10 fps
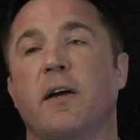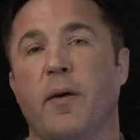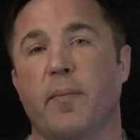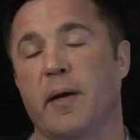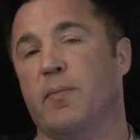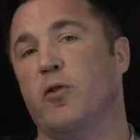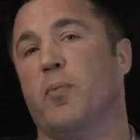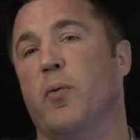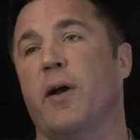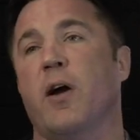Khabib
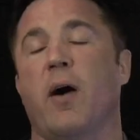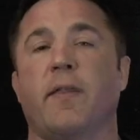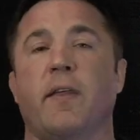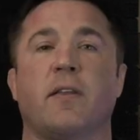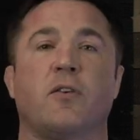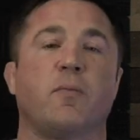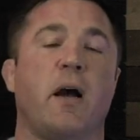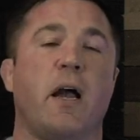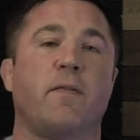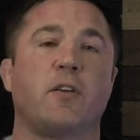2.0. I think that
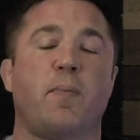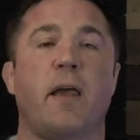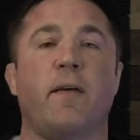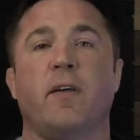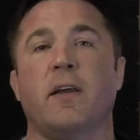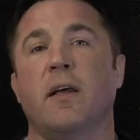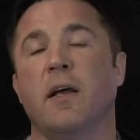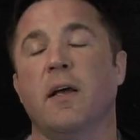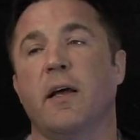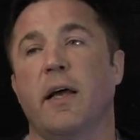Chimaev is paving
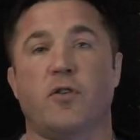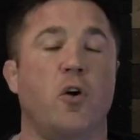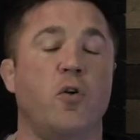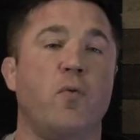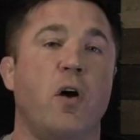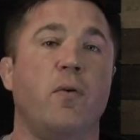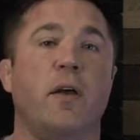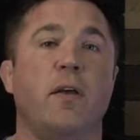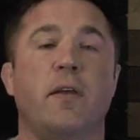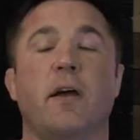his own
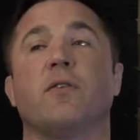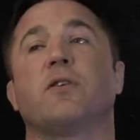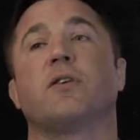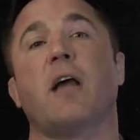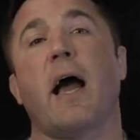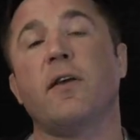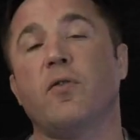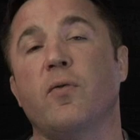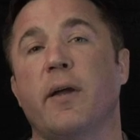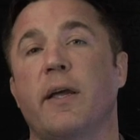road. The other
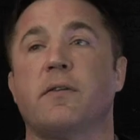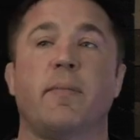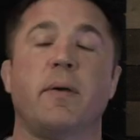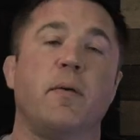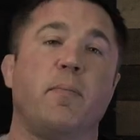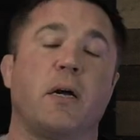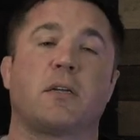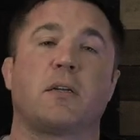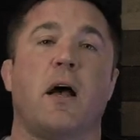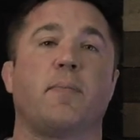side to it is, I mean, the
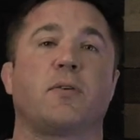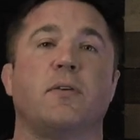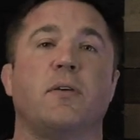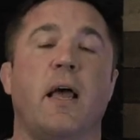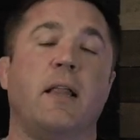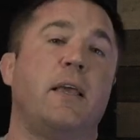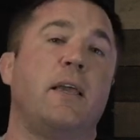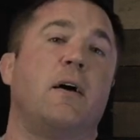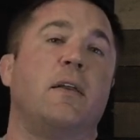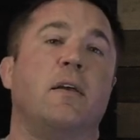buck stops at
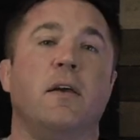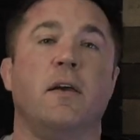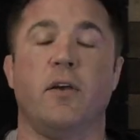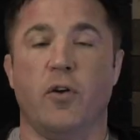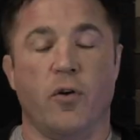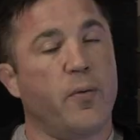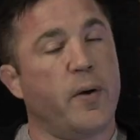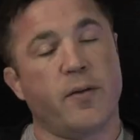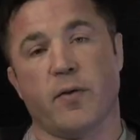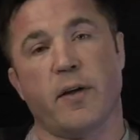Leon. You're
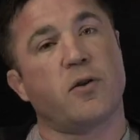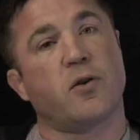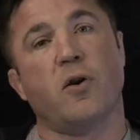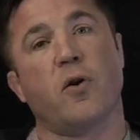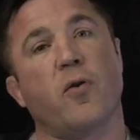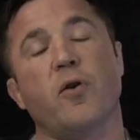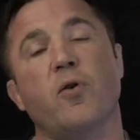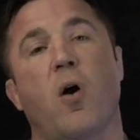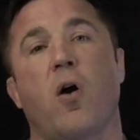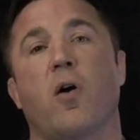either this good or
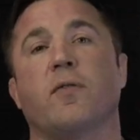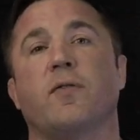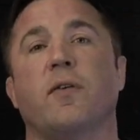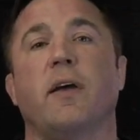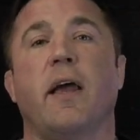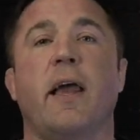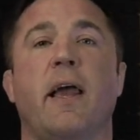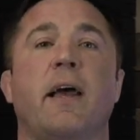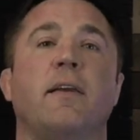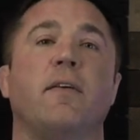you aren't.
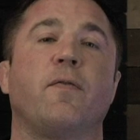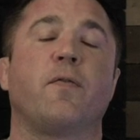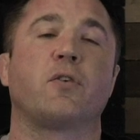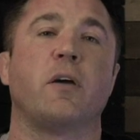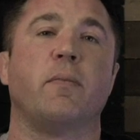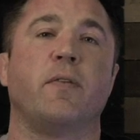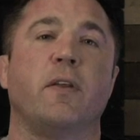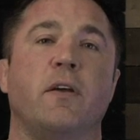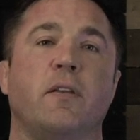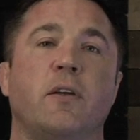And for some of
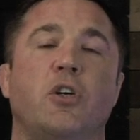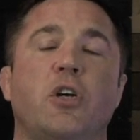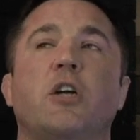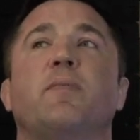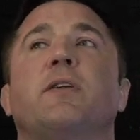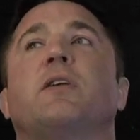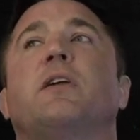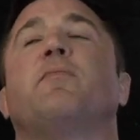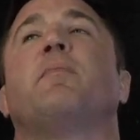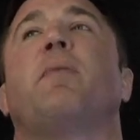the judgments
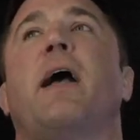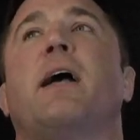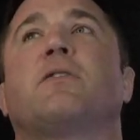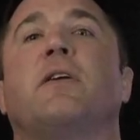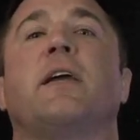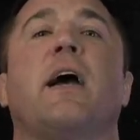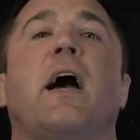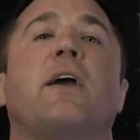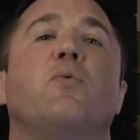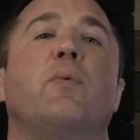that have been passed on a
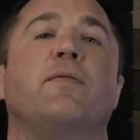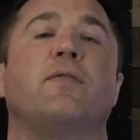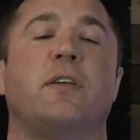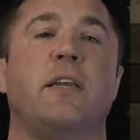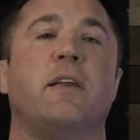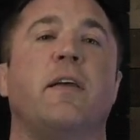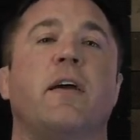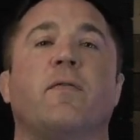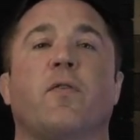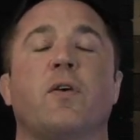guy who we've seen in
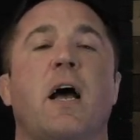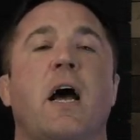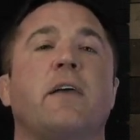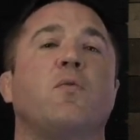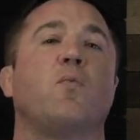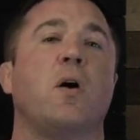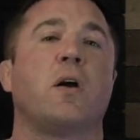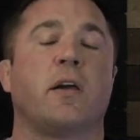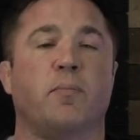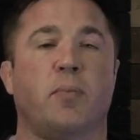there for not even
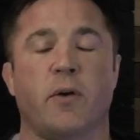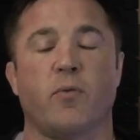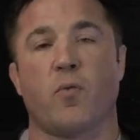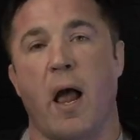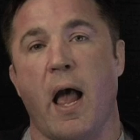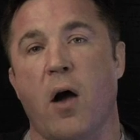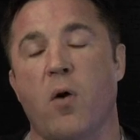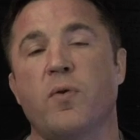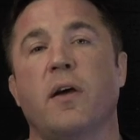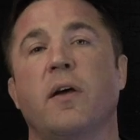one complete
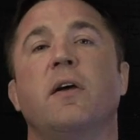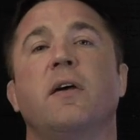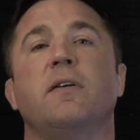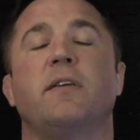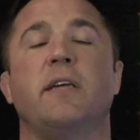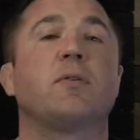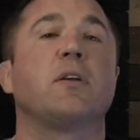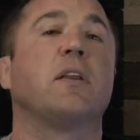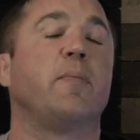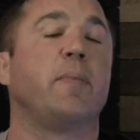round seems
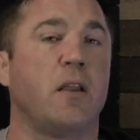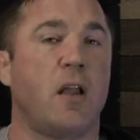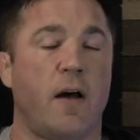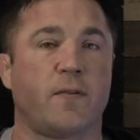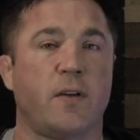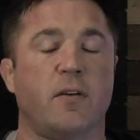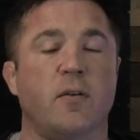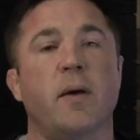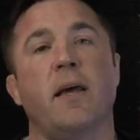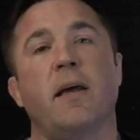a little bit lofty
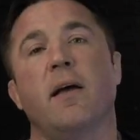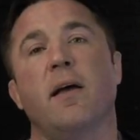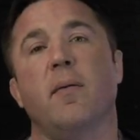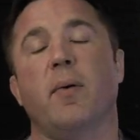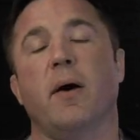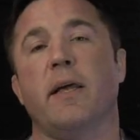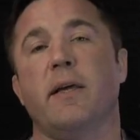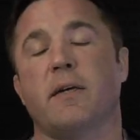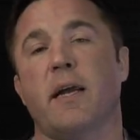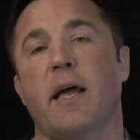to me, but
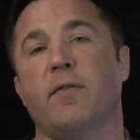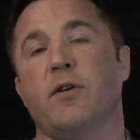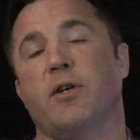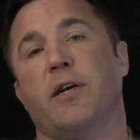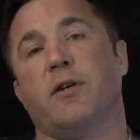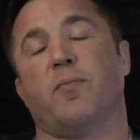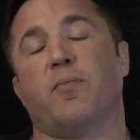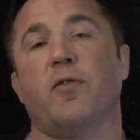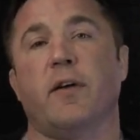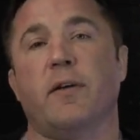he's going to have his chance to
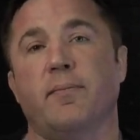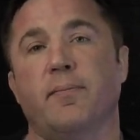prove it.